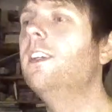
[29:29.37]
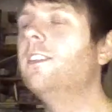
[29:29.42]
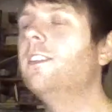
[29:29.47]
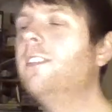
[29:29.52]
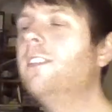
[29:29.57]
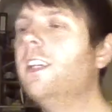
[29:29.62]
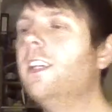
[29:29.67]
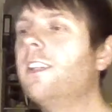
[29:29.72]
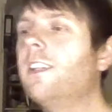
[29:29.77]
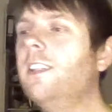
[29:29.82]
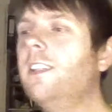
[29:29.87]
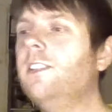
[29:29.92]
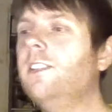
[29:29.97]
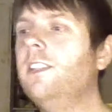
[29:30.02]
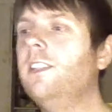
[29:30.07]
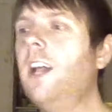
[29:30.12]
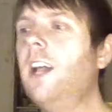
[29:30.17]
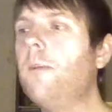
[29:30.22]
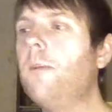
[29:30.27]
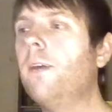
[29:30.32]
6th is
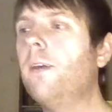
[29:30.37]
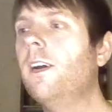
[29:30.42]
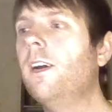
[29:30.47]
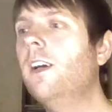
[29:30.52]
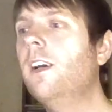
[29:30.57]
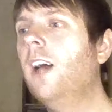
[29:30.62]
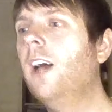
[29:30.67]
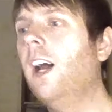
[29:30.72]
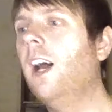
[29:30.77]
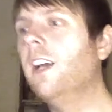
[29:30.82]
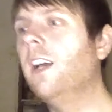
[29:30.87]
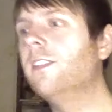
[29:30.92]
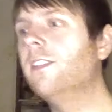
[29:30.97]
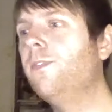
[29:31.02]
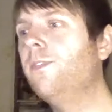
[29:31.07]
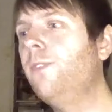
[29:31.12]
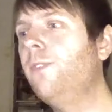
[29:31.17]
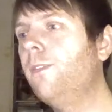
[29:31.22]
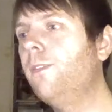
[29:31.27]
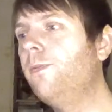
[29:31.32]
Yep.
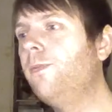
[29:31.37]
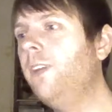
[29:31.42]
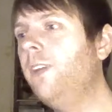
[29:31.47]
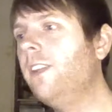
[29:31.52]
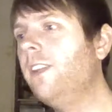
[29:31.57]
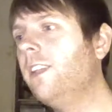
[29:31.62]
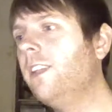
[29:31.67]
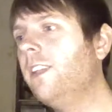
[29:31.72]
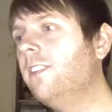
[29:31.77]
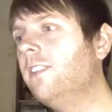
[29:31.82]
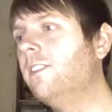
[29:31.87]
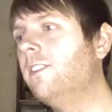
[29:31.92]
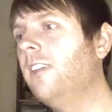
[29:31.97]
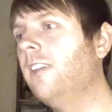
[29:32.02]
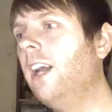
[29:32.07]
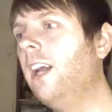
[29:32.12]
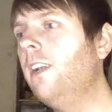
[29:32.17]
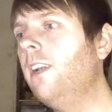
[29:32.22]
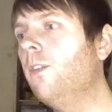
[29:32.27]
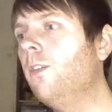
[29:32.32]
5th is
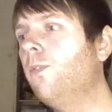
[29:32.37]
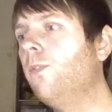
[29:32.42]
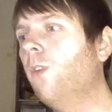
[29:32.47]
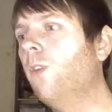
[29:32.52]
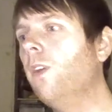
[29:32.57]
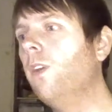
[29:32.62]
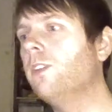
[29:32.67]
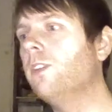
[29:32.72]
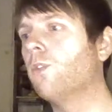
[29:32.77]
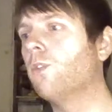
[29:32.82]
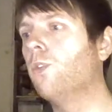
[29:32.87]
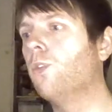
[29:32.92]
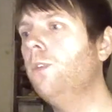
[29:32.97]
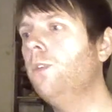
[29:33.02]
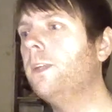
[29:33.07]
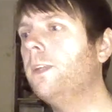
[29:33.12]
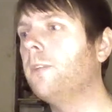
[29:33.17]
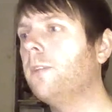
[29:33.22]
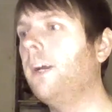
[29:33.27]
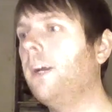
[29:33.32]
Den. 4th is
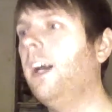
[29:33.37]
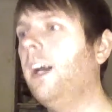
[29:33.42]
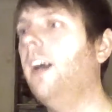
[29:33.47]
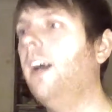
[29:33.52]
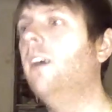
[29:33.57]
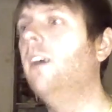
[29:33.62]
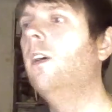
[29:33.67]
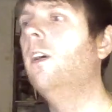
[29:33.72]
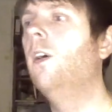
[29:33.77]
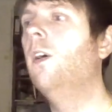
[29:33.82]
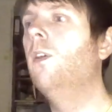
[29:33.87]
Rupert the Bear.